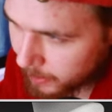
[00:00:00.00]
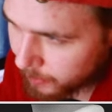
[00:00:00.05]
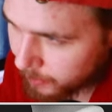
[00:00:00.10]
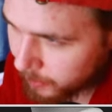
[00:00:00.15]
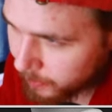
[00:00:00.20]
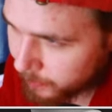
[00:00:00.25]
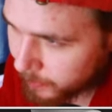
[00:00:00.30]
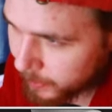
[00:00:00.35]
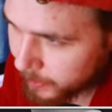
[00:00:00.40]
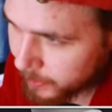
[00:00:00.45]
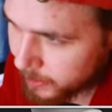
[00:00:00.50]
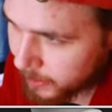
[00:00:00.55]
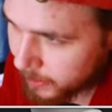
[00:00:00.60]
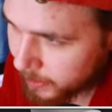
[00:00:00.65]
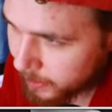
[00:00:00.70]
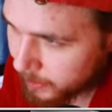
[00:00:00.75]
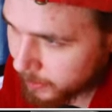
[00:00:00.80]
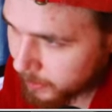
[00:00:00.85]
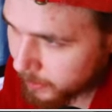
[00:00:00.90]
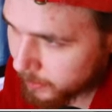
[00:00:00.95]
if I
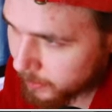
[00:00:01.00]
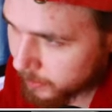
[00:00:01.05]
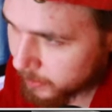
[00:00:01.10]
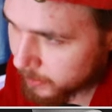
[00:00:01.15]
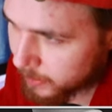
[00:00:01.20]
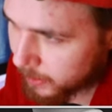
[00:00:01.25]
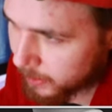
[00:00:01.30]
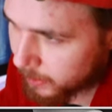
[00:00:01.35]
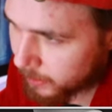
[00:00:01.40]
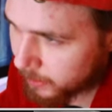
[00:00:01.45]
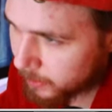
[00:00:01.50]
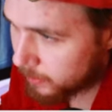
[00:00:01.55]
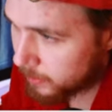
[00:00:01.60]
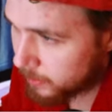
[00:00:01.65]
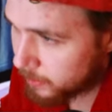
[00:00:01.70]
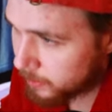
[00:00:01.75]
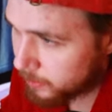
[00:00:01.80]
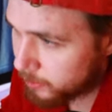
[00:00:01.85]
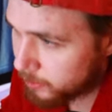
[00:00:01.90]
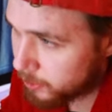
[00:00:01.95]
take, take,
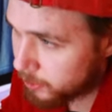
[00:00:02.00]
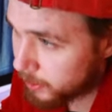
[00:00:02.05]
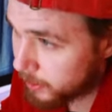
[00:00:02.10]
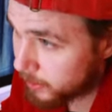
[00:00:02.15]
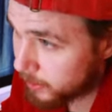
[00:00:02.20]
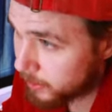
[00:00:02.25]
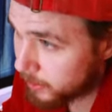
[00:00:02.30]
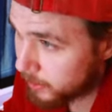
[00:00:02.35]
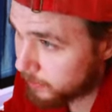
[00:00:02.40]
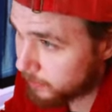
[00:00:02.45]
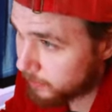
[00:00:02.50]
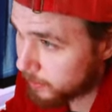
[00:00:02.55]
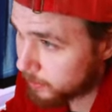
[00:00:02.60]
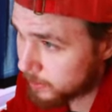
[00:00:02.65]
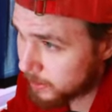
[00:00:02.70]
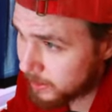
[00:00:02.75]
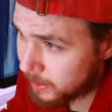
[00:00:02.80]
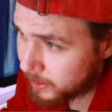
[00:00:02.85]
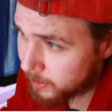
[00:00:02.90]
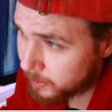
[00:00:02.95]
check, if he goes
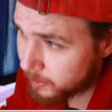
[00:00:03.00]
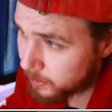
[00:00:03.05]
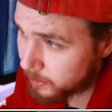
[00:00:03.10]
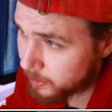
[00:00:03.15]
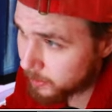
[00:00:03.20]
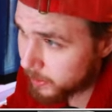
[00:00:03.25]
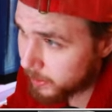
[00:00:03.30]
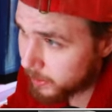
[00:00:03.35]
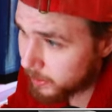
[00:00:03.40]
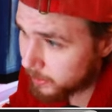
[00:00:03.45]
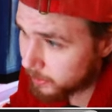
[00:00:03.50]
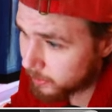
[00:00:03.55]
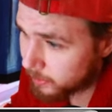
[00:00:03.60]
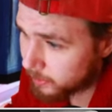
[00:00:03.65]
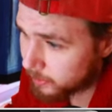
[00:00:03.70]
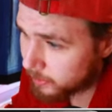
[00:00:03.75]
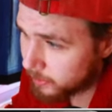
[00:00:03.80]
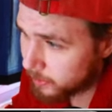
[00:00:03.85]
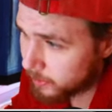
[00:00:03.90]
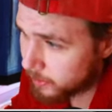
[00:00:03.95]
here or here,
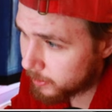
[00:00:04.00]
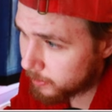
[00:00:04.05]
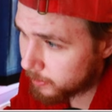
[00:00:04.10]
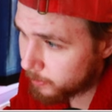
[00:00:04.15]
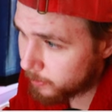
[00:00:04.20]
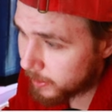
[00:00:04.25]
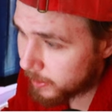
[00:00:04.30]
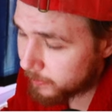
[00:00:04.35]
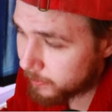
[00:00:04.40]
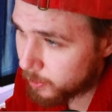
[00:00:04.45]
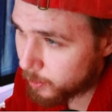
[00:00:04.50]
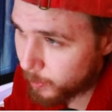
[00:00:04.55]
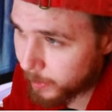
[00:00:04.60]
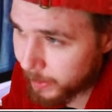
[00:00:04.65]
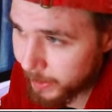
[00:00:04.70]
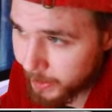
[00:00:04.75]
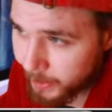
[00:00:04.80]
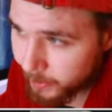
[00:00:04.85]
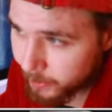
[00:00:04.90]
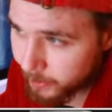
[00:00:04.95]
we have queen
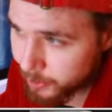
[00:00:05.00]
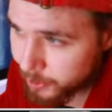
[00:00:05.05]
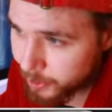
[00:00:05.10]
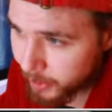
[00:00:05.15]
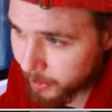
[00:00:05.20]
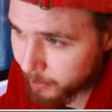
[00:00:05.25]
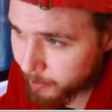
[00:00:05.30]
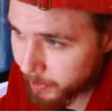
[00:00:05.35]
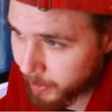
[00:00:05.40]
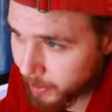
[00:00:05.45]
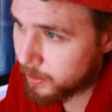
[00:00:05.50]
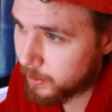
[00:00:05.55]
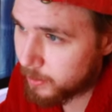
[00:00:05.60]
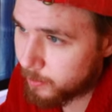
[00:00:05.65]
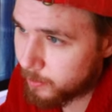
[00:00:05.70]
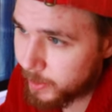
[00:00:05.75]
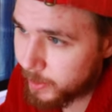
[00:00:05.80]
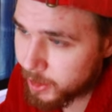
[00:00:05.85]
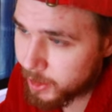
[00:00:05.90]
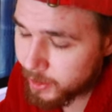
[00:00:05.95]
here checkmate.
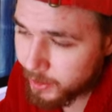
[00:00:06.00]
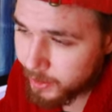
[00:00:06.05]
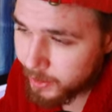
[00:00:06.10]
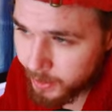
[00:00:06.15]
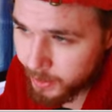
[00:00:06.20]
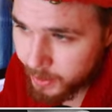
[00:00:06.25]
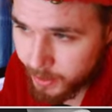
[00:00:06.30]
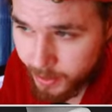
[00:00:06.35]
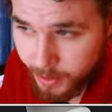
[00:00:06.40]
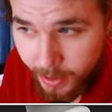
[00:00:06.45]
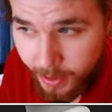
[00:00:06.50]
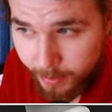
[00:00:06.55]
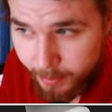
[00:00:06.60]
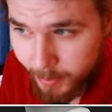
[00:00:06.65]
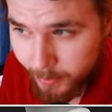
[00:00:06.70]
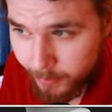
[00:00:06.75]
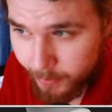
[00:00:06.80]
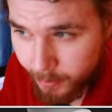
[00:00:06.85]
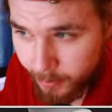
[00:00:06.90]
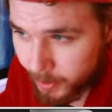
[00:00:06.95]
We just needed to stop him
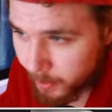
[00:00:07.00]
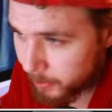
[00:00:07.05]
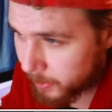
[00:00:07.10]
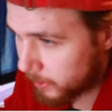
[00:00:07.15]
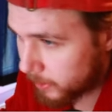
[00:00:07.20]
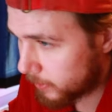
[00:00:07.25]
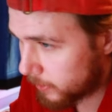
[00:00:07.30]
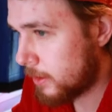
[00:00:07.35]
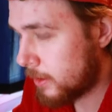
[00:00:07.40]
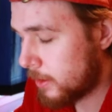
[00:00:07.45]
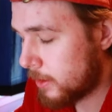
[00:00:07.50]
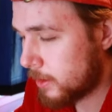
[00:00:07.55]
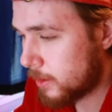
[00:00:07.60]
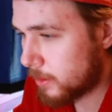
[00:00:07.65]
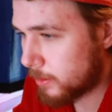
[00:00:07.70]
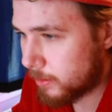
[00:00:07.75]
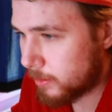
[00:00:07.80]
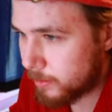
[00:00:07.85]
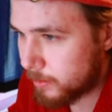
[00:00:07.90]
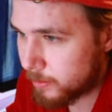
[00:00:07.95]
from coming here.
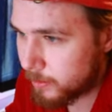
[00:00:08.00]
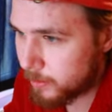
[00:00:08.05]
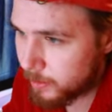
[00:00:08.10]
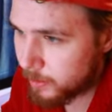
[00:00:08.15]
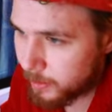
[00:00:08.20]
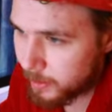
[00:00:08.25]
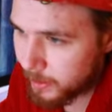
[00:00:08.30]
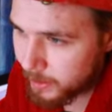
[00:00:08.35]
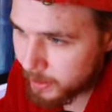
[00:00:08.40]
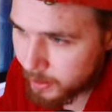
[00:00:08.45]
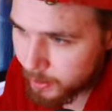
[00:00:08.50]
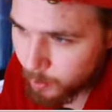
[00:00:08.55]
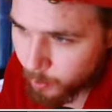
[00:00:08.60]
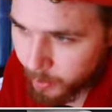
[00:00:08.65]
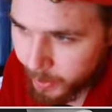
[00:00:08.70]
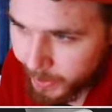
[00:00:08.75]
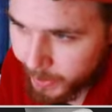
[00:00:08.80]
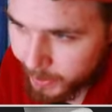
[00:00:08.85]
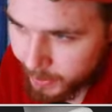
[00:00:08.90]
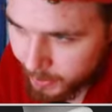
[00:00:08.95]
So as
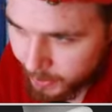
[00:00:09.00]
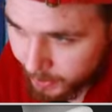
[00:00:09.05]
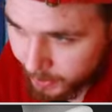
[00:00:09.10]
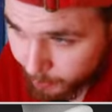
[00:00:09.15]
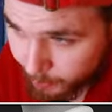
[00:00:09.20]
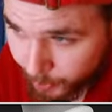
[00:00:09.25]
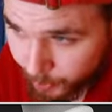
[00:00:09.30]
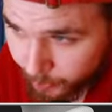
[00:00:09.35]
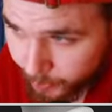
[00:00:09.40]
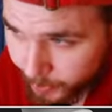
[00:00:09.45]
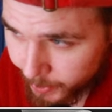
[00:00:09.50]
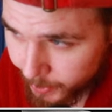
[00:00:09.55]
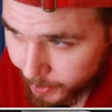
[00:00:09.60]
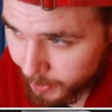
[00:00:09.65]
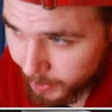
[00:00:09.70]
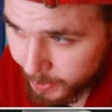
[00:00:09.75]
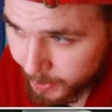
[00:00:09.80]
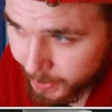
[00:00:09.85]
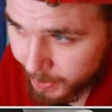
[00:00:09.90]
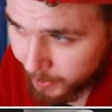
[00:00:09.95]
quiet as this move is,
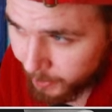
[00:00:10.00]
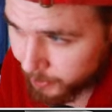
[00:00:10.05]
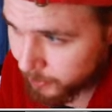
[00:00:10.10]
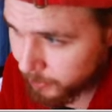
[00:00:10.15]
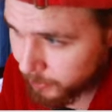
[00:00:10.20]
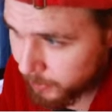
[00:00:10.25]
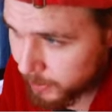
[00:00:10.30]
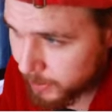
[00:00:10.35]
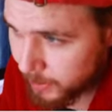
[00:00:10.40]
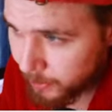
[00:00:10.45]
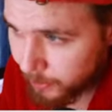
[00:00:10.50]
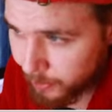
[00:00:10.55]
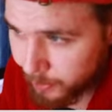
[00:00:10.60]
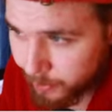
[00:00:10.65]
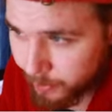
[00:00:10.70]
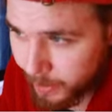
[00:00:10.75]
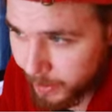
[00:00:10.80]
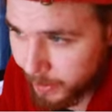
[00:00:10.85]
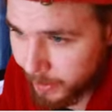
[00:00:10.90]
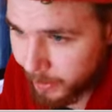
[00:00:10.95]
it's actually still
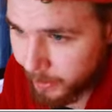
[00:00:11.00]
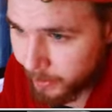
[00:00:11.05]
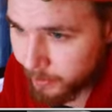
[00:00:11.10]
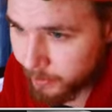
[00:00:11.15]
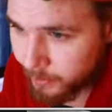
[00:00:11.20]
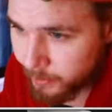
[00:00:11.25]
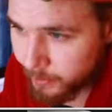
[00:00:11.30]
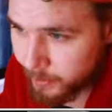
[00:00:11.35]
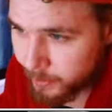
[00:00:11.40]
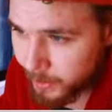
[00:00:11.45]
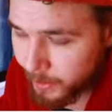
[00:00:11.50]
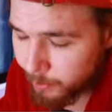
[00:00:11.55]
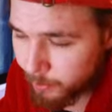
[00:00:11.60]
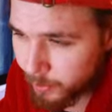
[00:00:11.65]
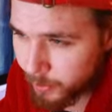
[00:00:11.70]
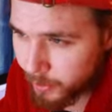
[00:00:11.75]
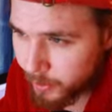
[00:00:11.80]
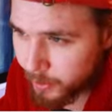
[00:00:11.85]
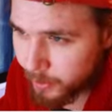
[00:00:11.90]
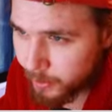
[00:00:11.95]
threatening a
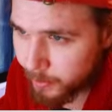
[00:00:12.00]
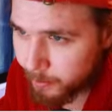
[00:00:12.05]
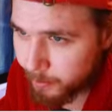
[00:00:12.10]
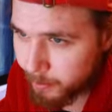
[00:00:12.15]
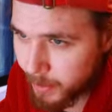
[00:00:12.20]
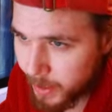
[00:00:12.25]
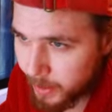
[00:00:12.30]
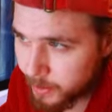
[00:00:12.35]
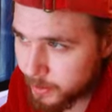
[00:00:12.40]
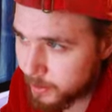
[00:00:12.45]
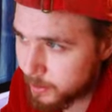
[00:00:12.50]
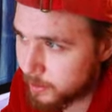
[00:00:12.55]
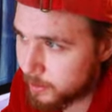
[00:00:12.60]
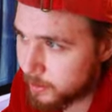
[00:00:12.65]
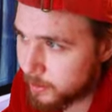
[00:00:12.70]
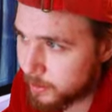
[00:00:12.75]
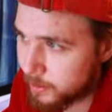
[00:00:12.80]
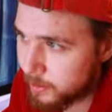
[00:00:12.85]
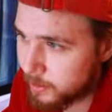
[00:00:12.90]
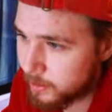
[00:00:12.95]
rook mate.
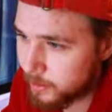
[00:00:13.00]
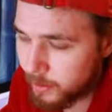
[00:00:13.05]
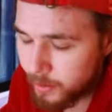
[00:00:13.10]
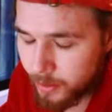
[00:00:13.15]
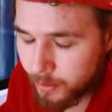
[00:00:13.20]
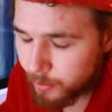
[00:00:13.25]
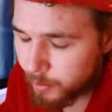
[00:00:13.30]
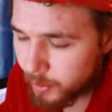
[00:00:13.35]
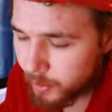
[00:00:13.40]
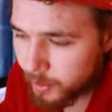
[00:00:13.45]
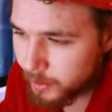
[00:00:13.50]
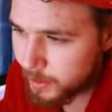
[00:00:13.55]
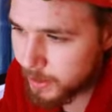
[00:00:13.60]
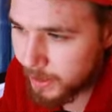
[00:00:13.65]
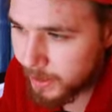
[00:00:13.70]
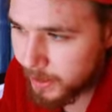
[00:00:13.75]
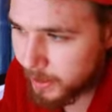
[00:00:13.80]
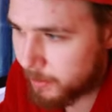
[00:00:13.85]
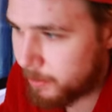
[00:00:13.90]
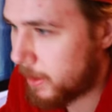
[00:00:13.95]
Or a rook
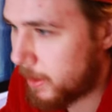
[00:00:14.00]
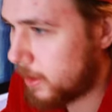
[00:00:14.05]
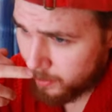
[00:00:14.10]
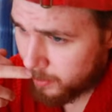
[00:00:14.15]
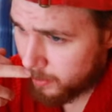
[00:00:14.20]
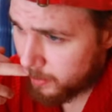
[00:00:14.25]
sack mate.